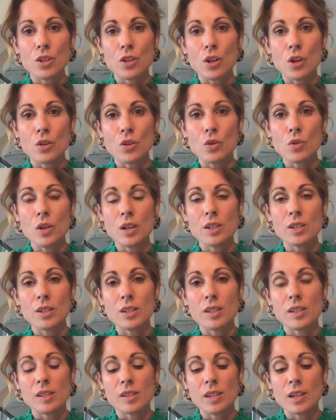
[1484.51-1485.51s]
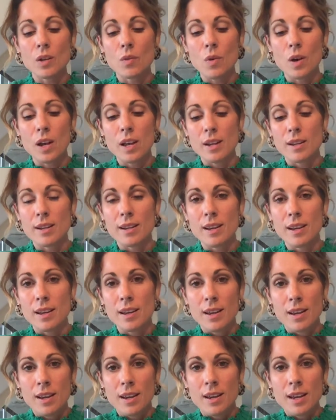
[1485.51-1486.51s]
You know, you can just stick one
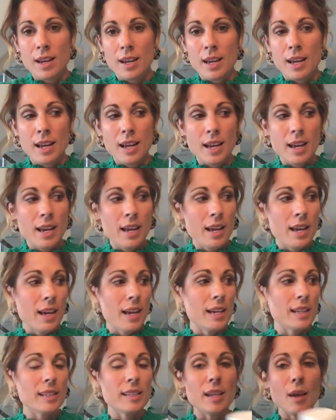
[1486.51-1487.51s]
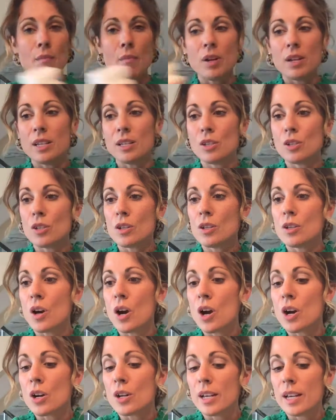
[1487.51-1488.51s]
in somebody's
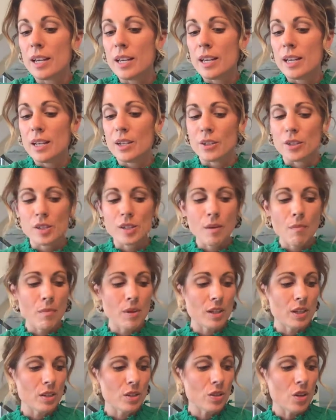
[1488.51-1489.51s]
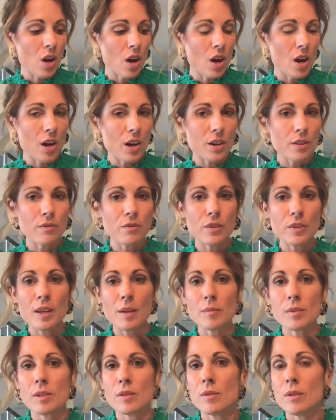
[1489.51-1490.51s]
garden or somebody's yard
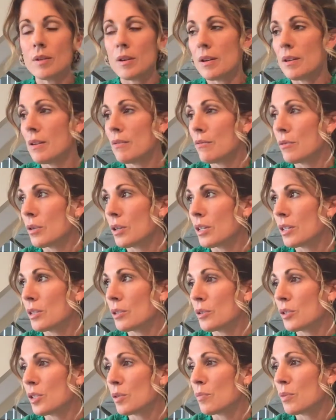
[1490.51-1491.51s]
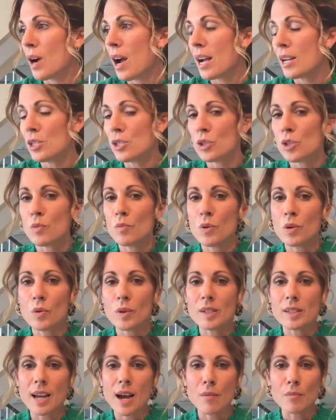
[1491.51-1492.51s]
for a little surprise. You can put
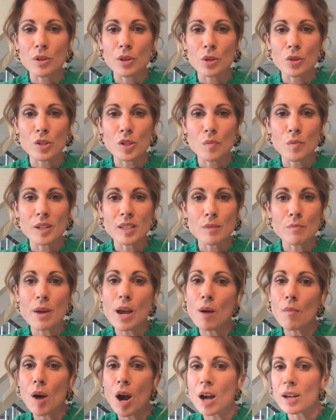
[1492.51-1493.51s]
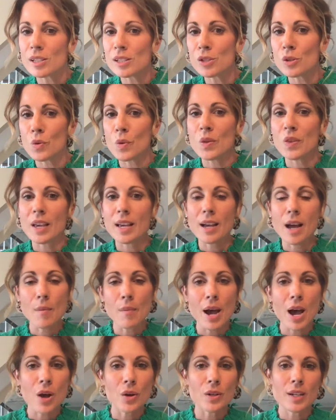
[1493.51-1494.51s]
one down below somebody's mailbox, so when they come
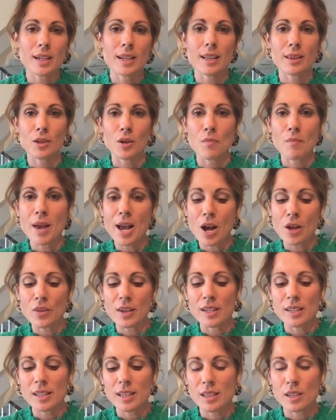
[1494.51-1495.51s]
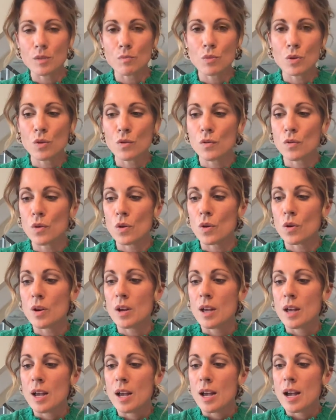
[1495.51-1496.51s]
out and get their mail, they see this beautiful
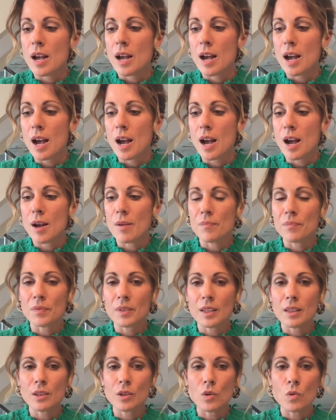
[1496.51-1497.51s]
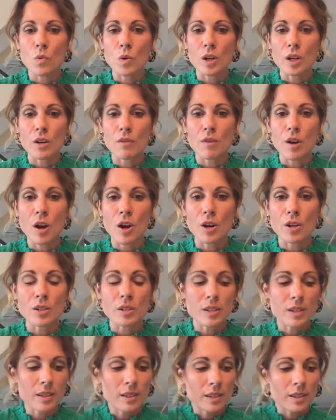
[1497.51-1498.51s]
little work of
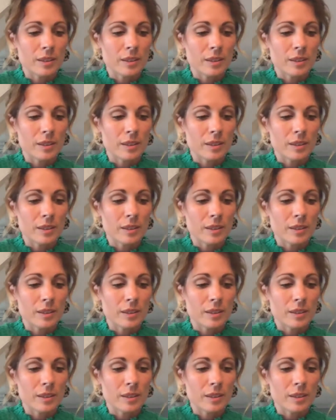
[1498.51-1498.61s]
art.